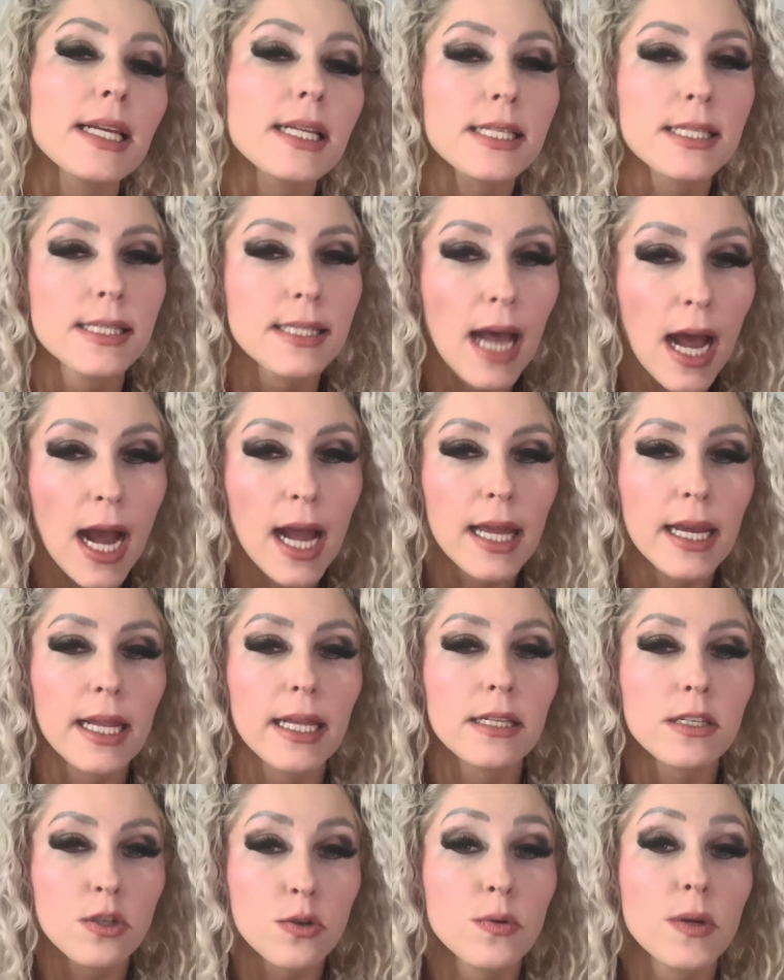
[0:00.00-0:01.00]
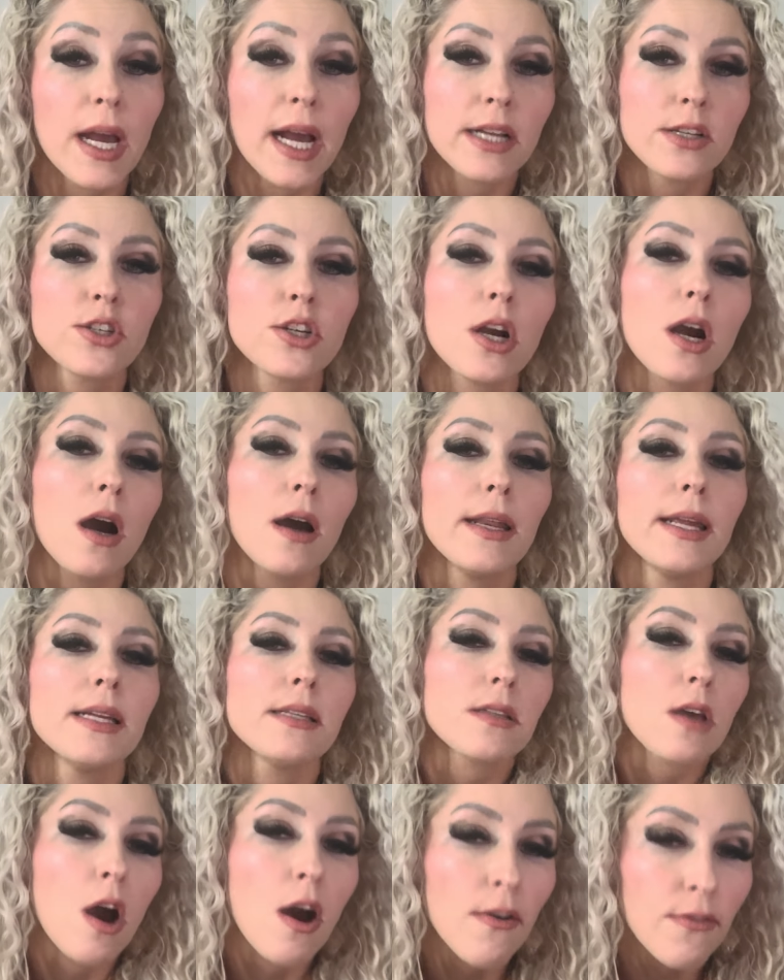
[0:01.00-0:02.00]
exciting to catch your
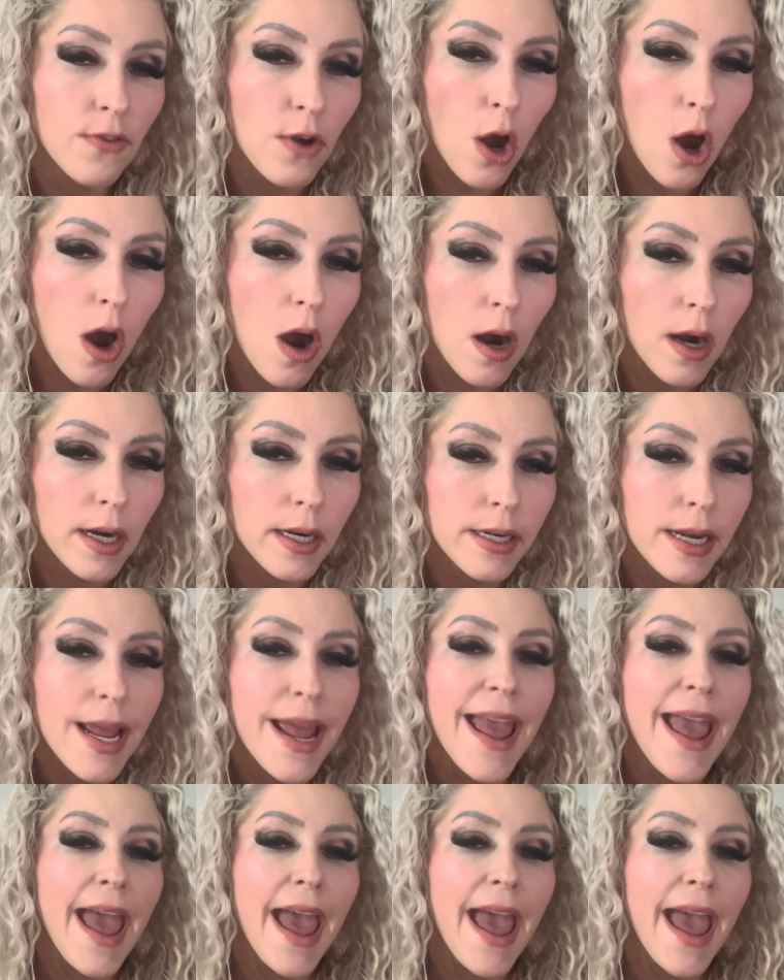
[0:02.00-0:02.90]
audience off guard